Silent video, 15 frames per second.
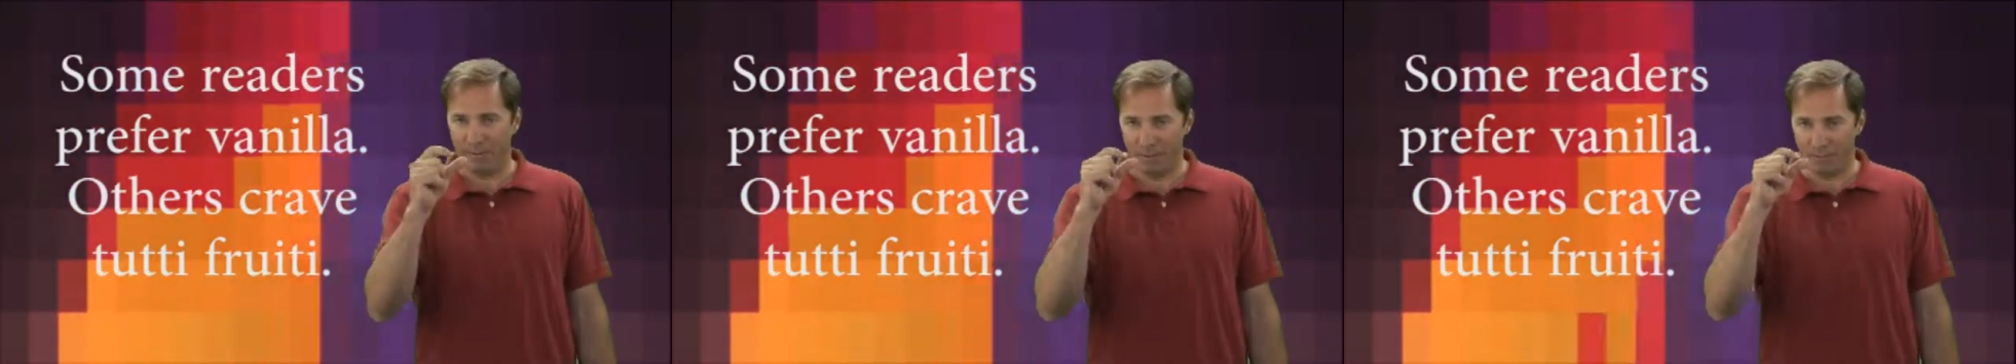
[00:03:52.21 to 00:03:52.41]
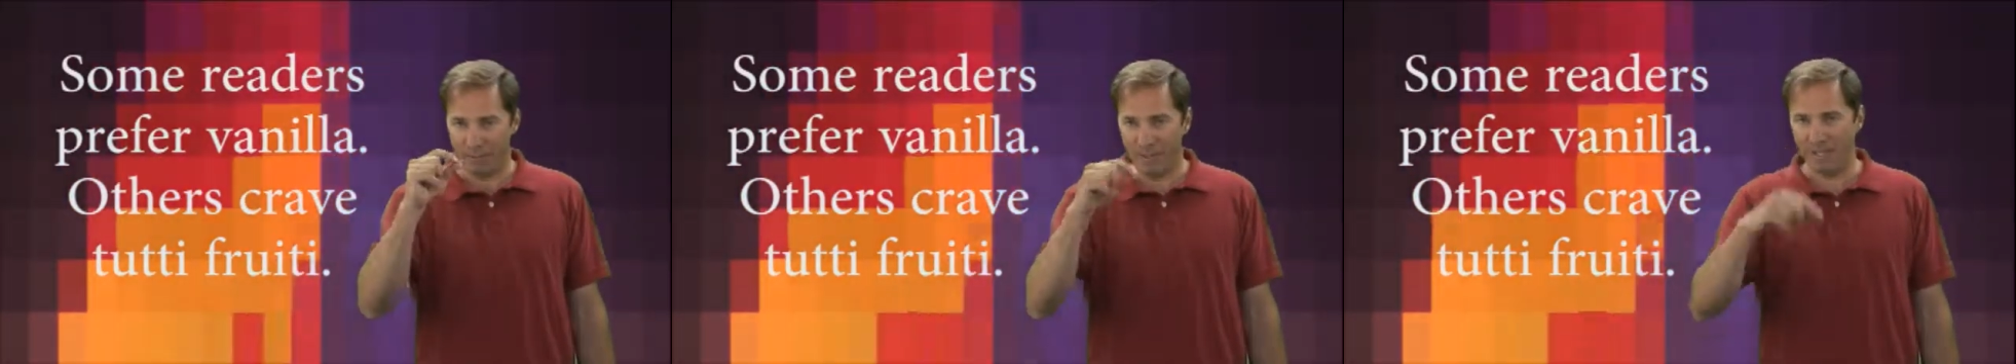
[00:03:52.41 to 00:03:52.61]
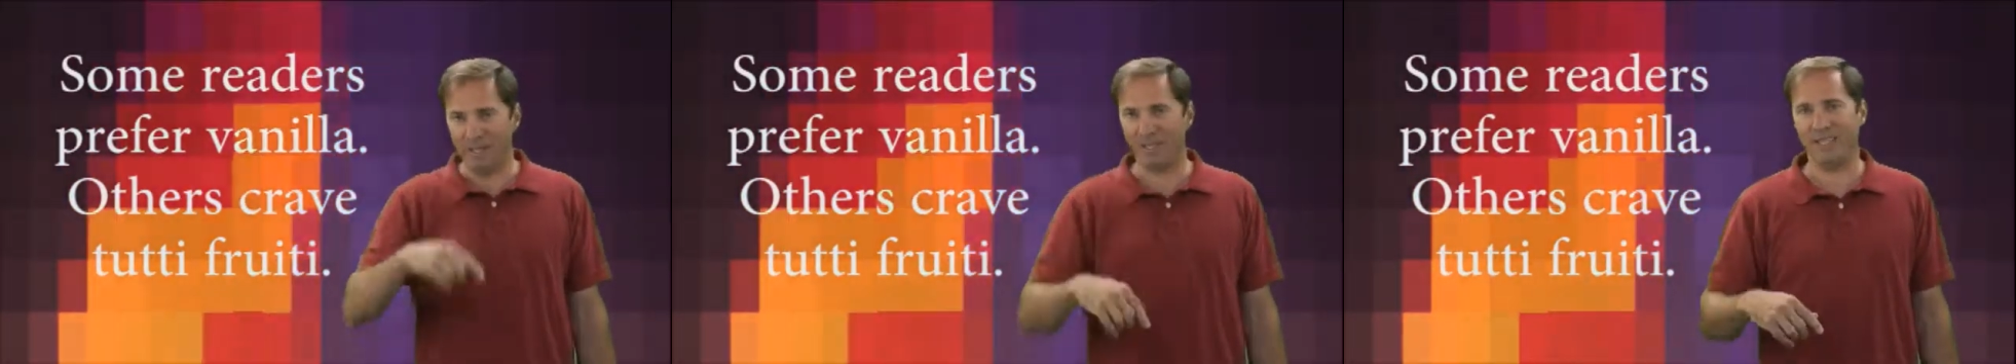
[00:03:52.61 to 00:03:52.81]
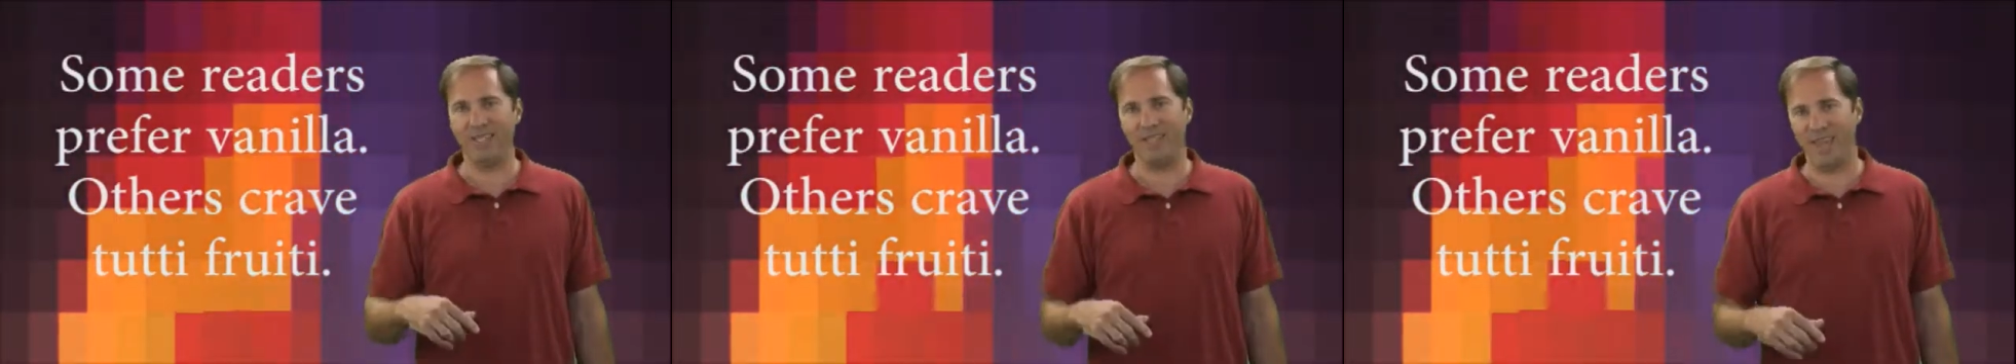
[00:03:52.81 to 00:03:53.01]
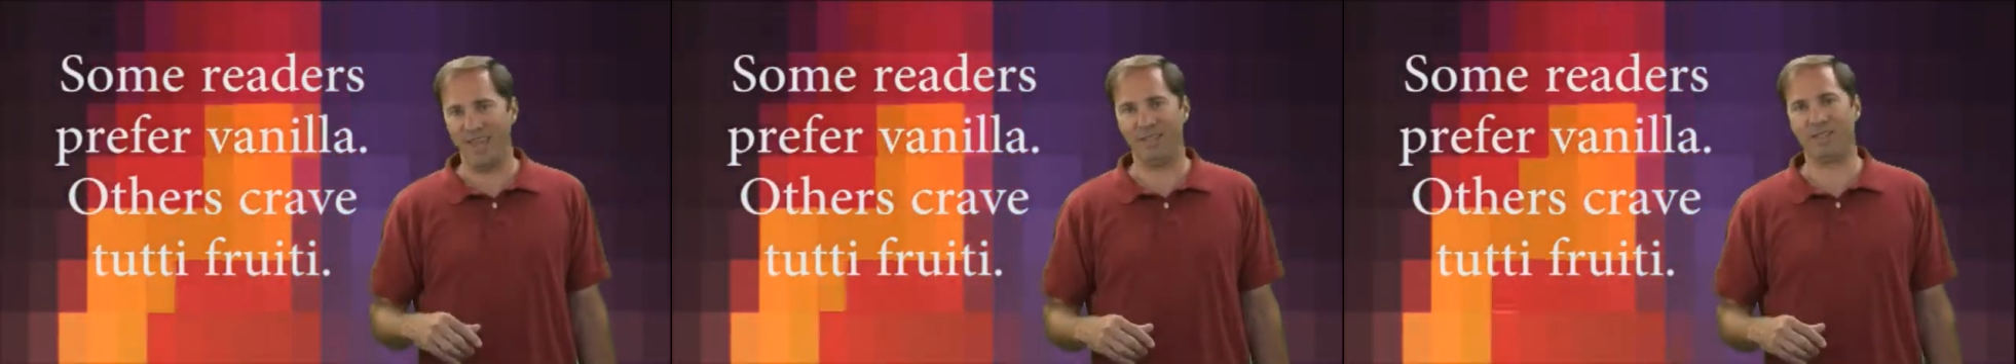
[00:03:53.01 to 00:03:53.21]
be really
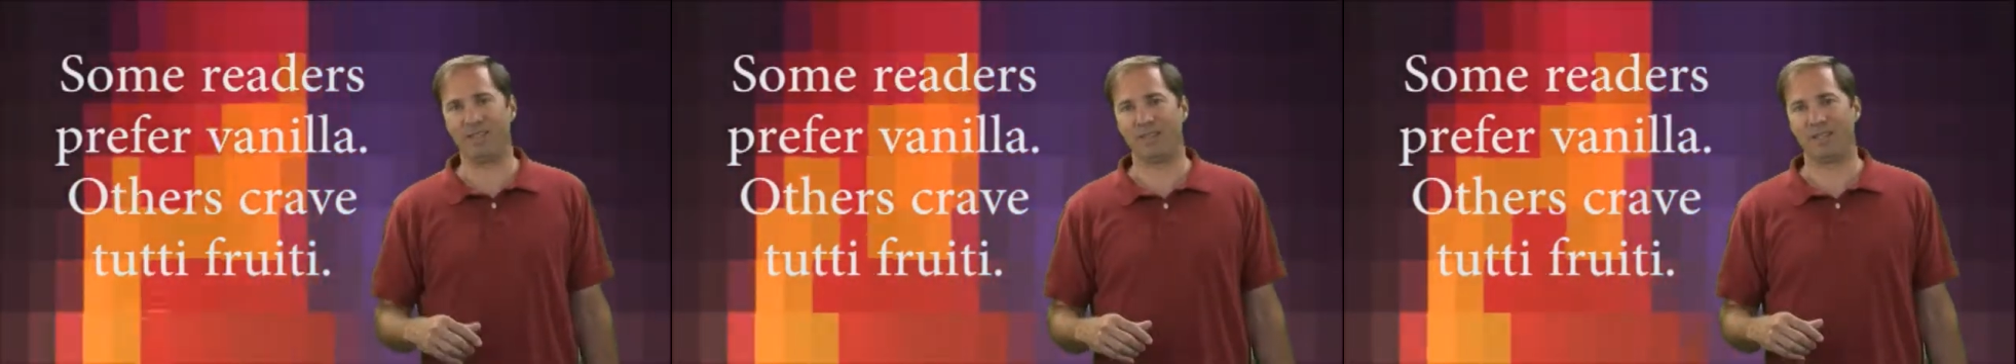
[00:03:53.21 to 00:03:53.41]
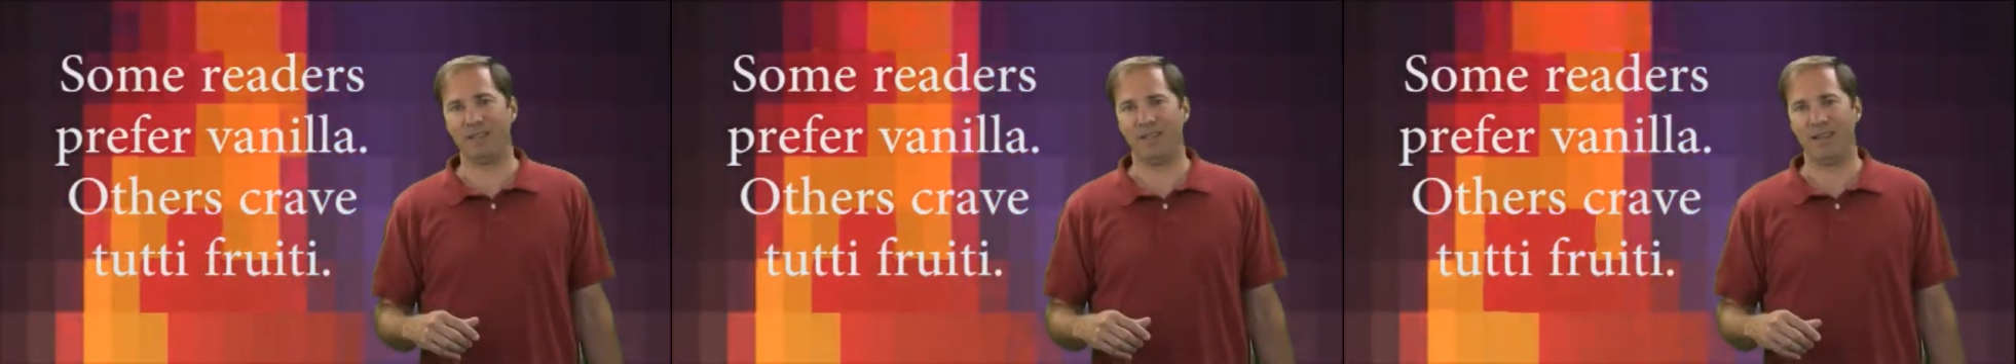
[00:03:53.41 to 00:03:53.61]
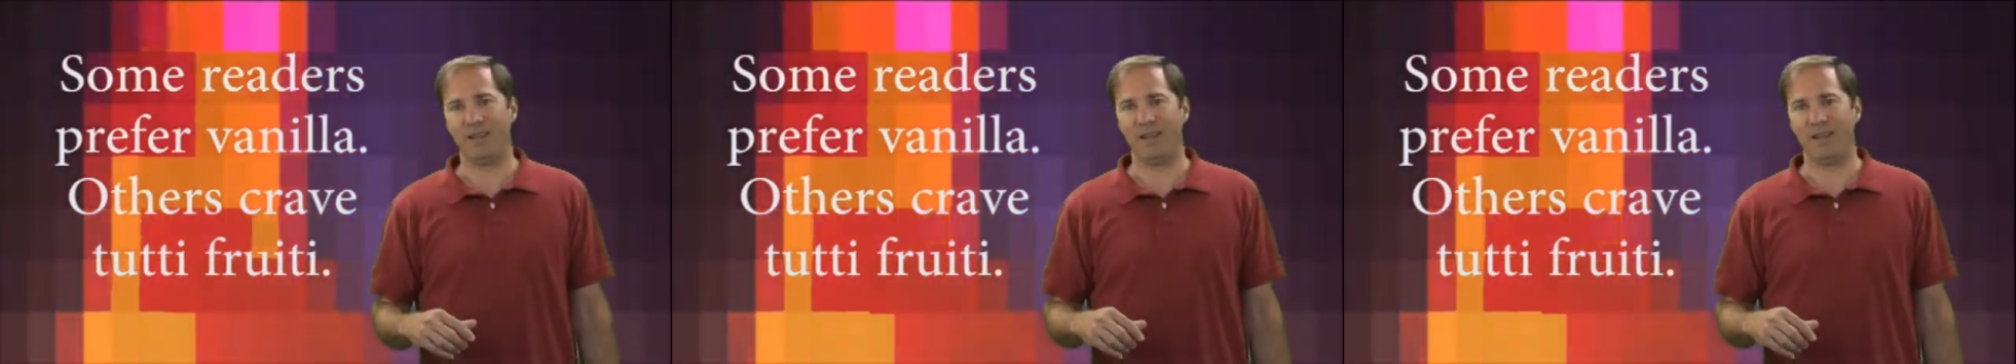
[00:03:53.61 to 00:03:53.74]
dense